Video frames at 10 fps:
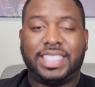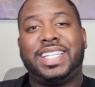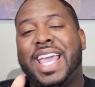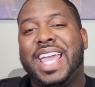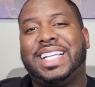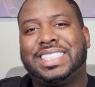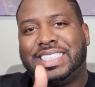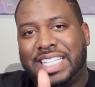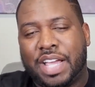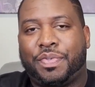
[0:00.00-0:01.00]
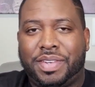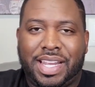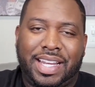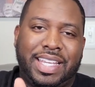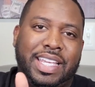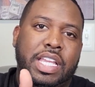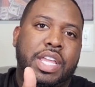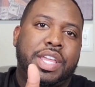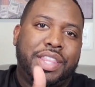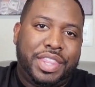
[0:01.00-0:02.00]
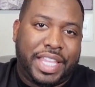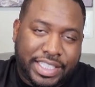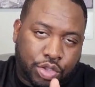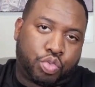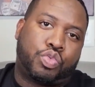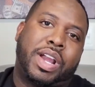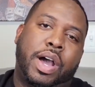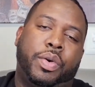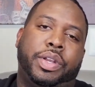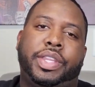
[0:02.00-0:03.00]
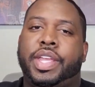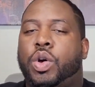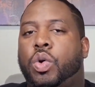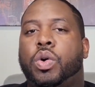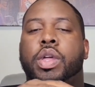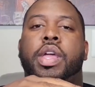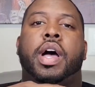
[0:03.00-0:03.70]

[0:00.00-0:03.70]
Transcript: takes definitely this route, though.